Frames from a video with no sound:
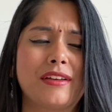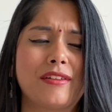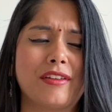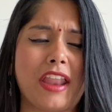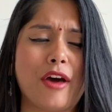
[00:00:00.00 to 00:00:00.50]

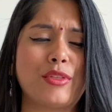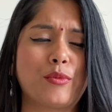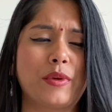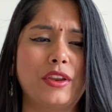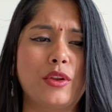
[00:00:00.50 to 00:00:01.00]
now that
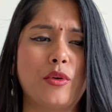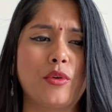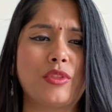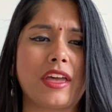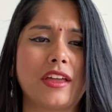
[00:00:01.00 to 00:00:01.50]
we
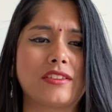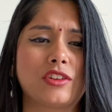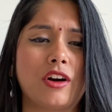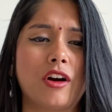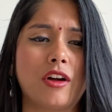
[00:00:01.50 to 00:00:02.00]
know that
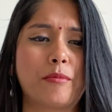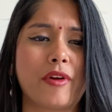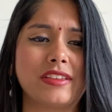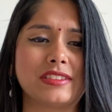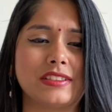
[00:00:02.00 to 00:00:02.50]
her
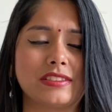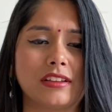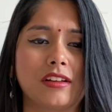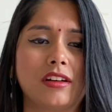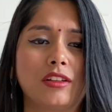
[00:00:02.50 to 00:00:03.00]
presence, the
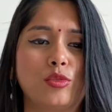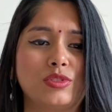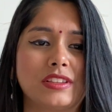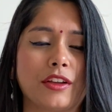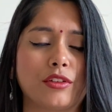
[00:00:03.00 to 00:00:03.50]
girl
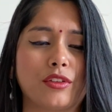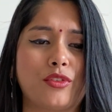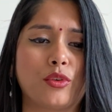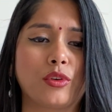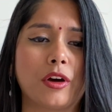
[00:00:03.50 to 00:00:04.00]
who's sitting on the
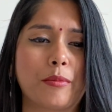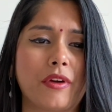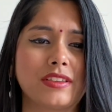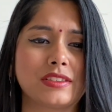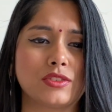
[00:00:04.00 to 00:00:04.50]
throne, her
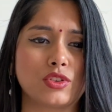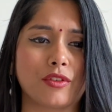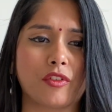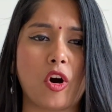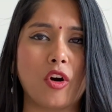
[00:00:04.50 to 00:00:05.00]
presence sort
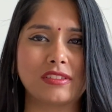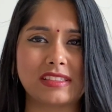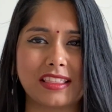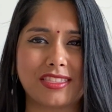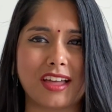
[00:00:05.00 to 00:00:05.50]
of caused
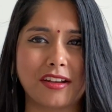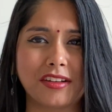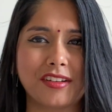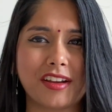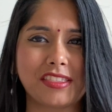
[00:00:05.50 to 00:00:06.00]
that
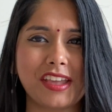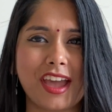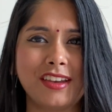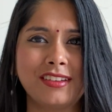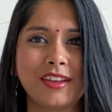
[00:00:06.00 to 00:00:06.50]
thunder at the
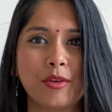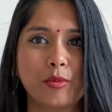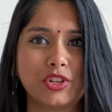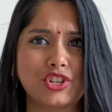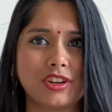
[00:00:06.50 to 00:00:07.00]
end,
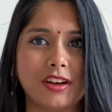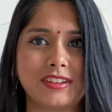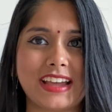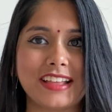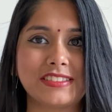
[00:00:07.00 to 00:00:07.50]
which
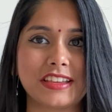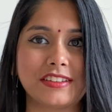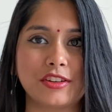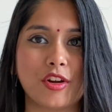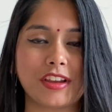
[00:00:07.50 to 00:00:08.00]
Dan said
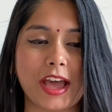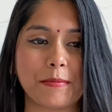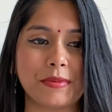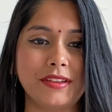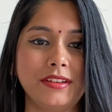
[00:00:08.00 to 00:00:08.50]
did not
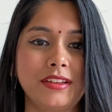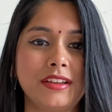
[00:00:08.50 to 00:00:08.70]
happen.